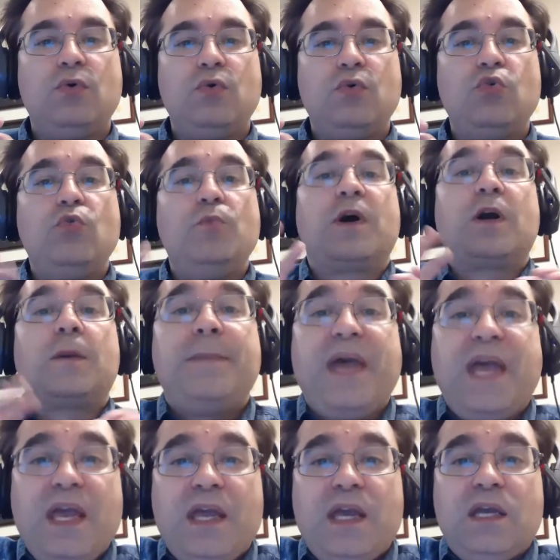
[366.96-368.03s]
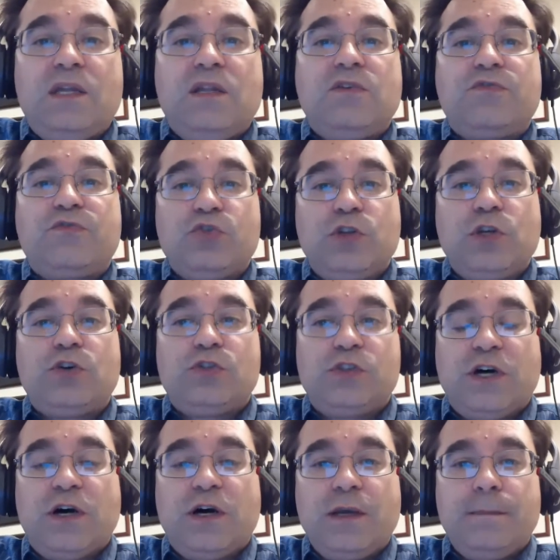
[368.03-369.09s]
whom are paid for their
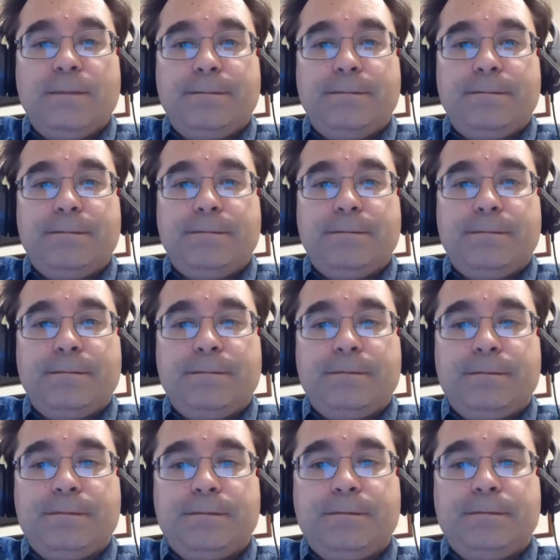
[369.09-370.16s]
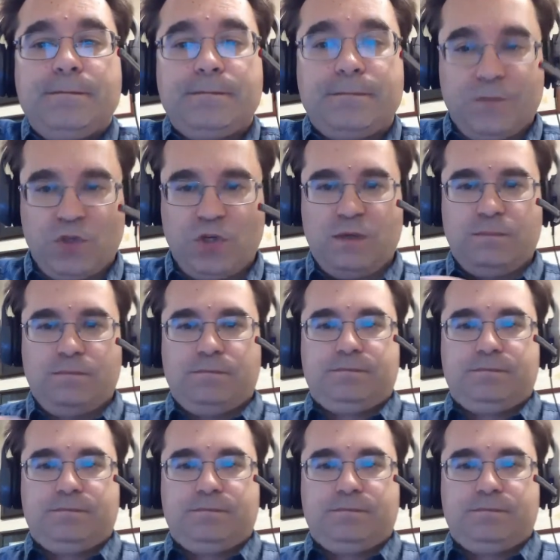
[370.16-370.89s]
time. Okay?